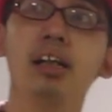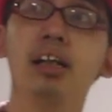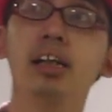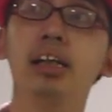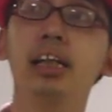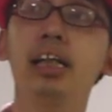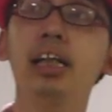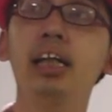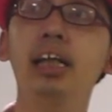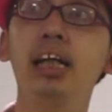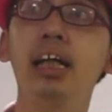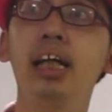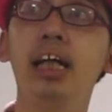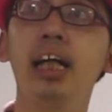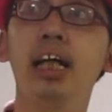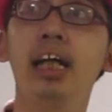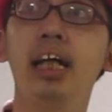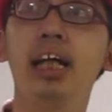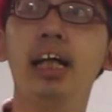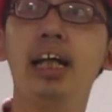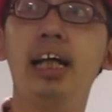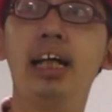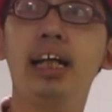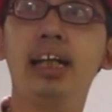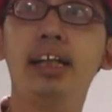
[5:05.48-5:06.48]
Okay,
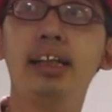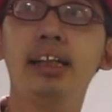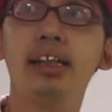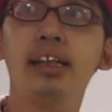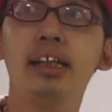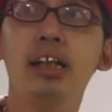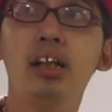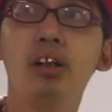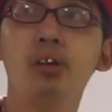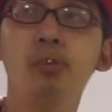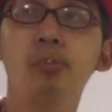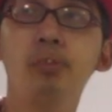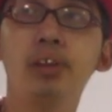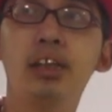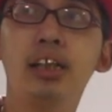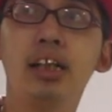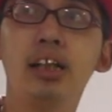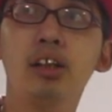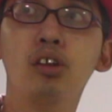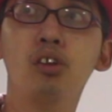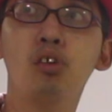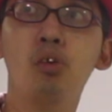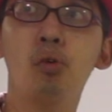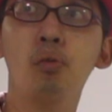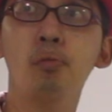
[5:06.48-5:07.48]
and now we
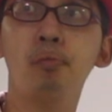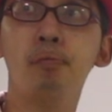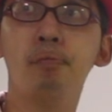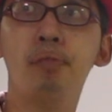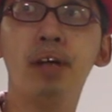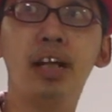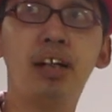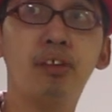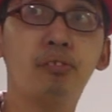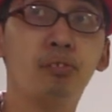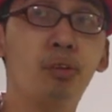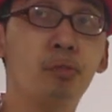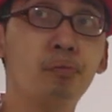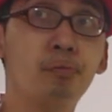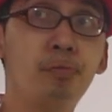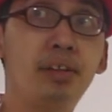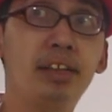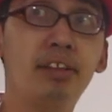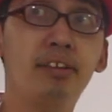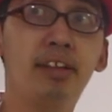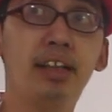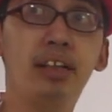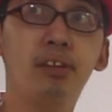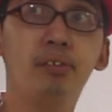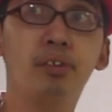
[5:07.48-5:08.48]
can go back from
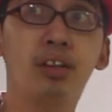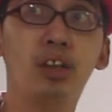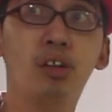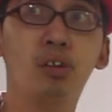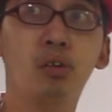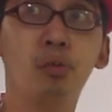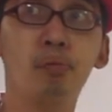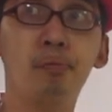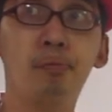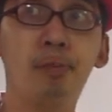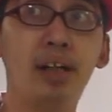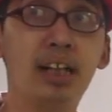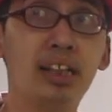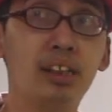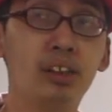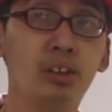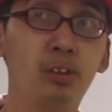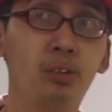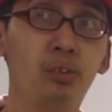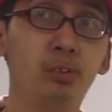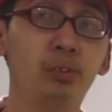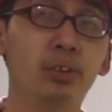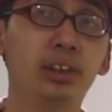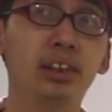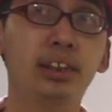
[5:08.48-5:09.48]
B, right? We can go back
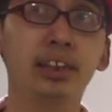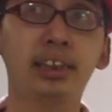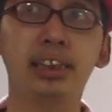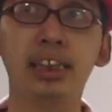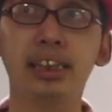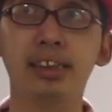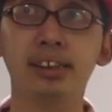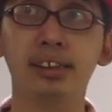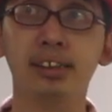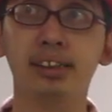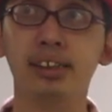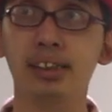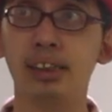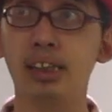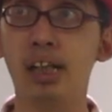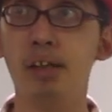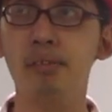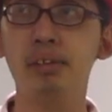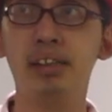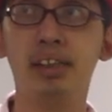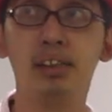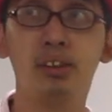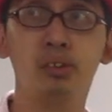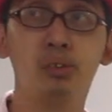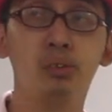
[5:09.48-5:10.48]
to
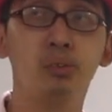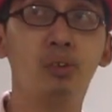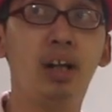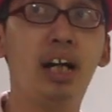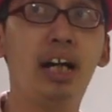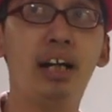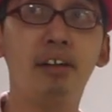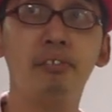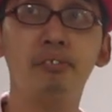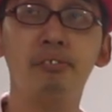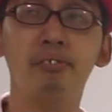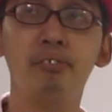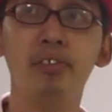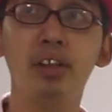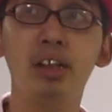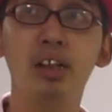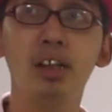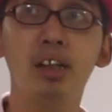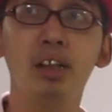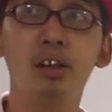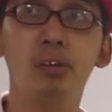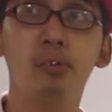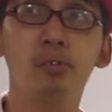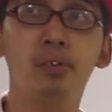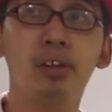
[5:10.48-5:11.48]
to F
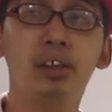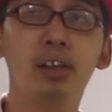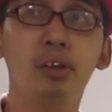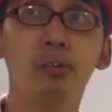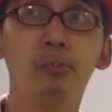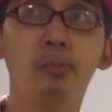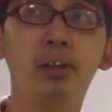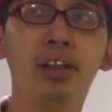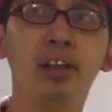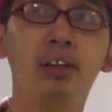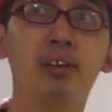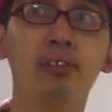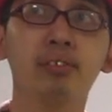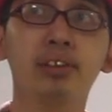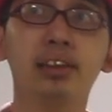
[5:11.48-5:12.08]
with a weight of